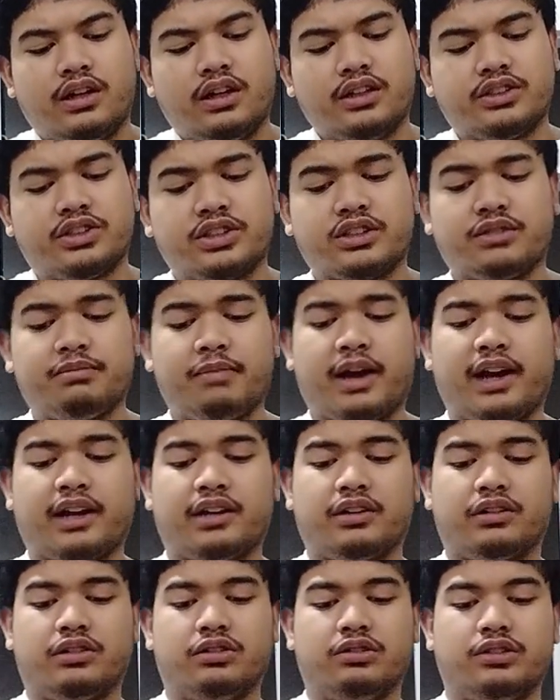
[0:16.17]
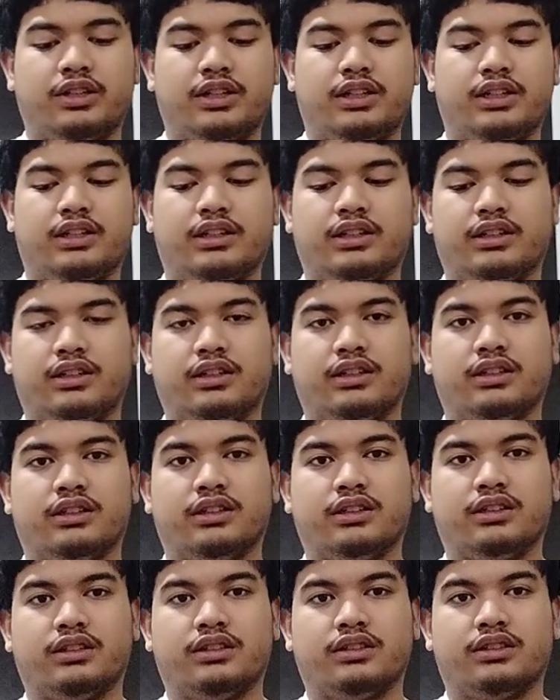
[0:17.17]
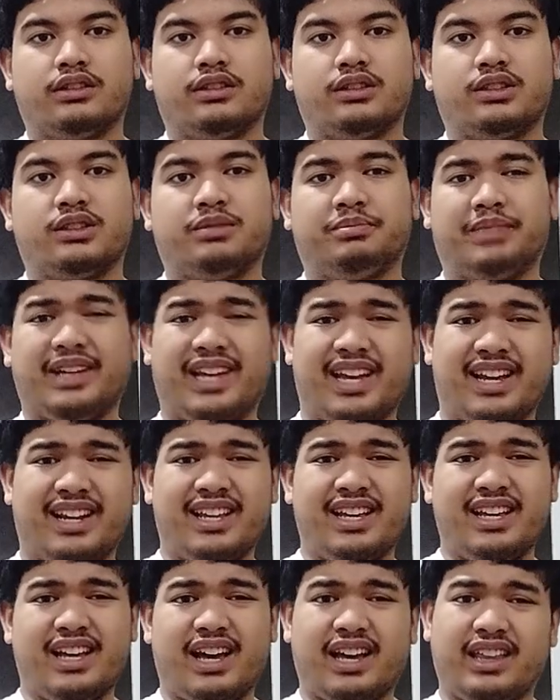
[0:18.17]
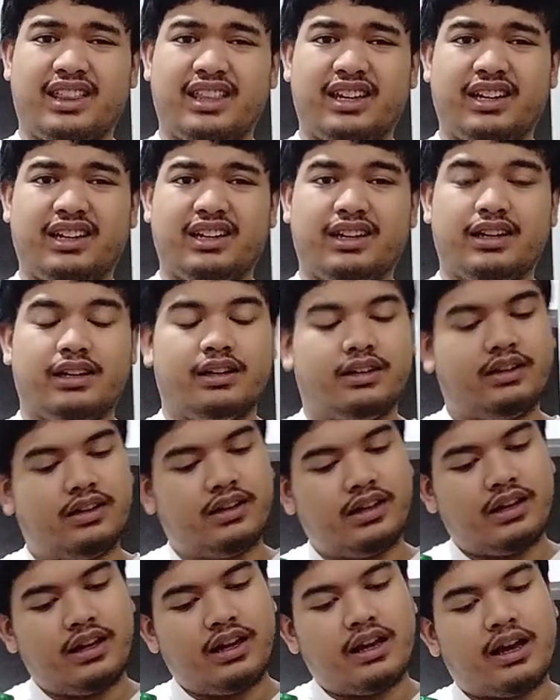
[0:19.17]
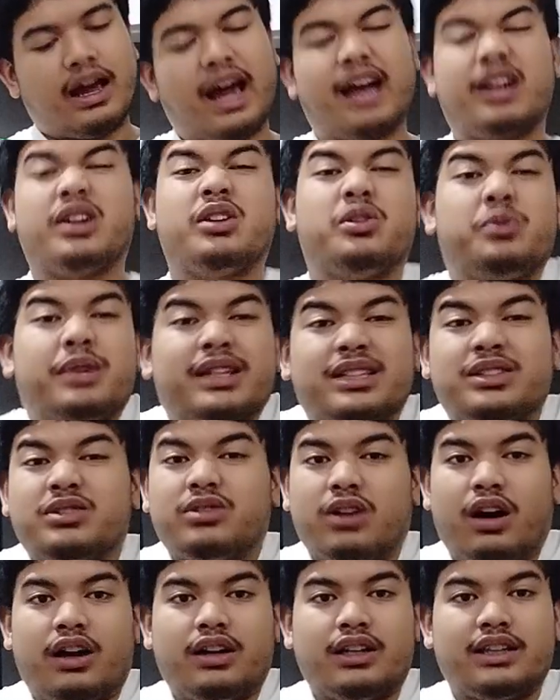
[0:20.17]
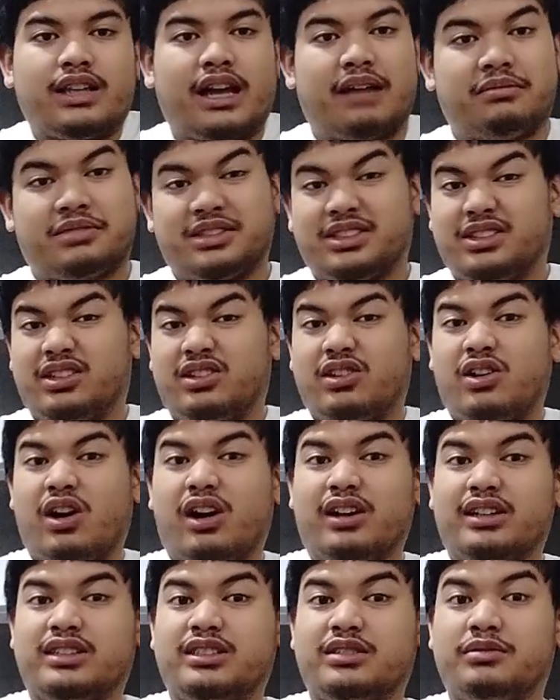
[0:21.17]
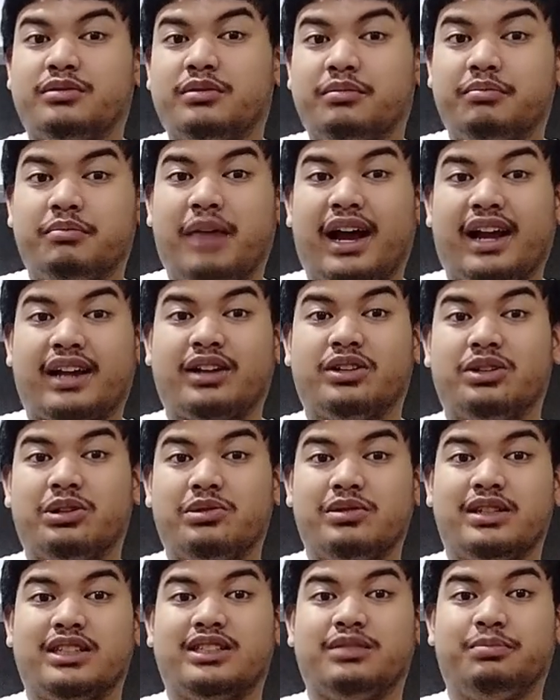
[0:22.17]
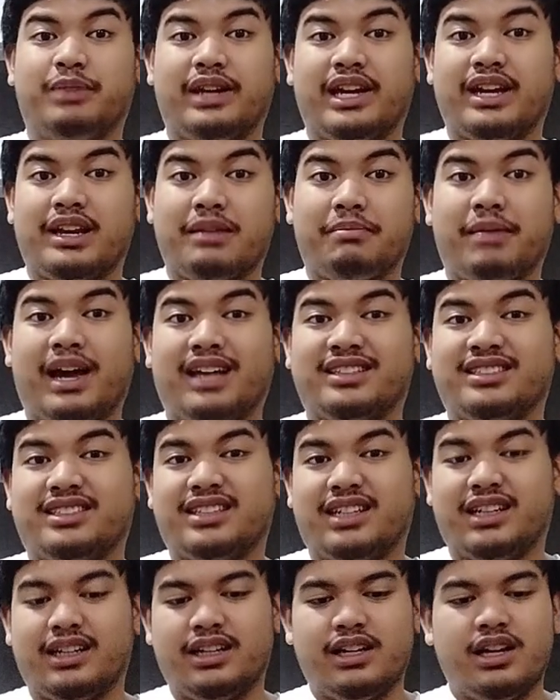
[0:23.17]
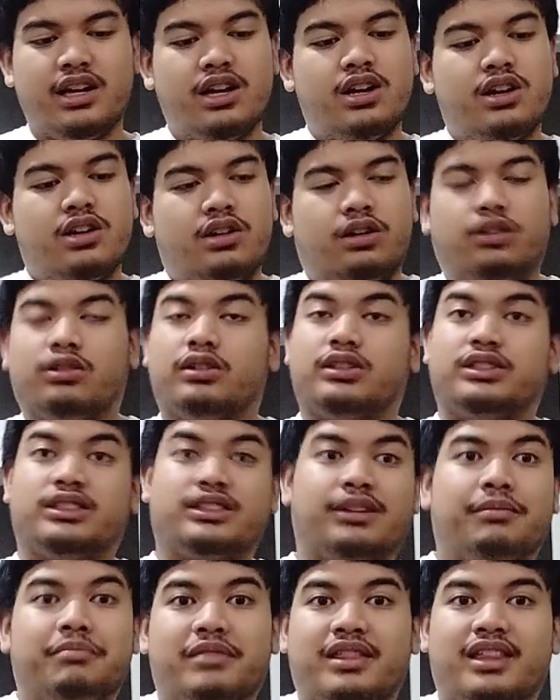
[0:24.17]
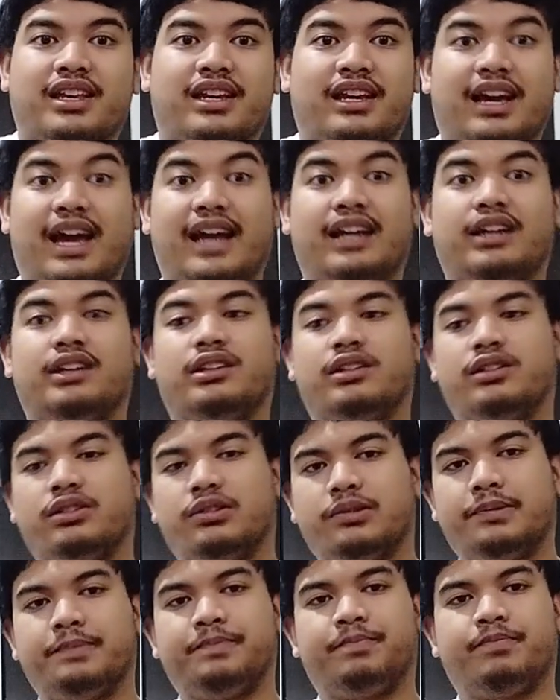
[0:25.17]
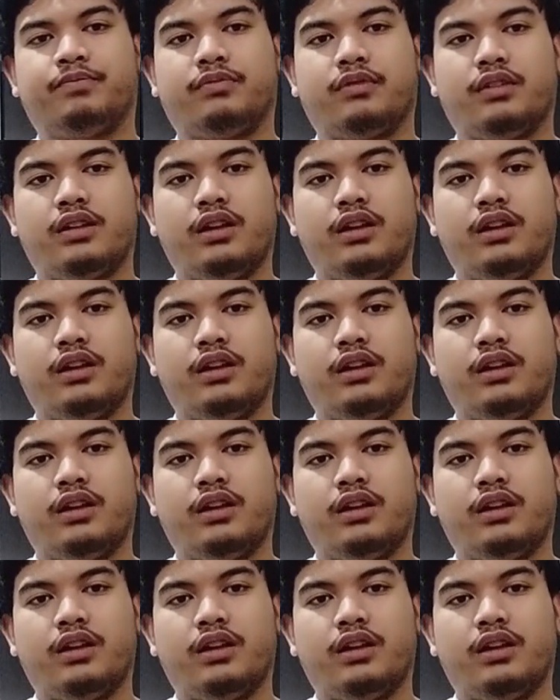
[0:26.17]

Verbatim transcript: It's just macaroni uh, spaghetti, I think. I don't know what to call it. I'm just gonna call it macaroni spaghetti pasta or something. I don't know.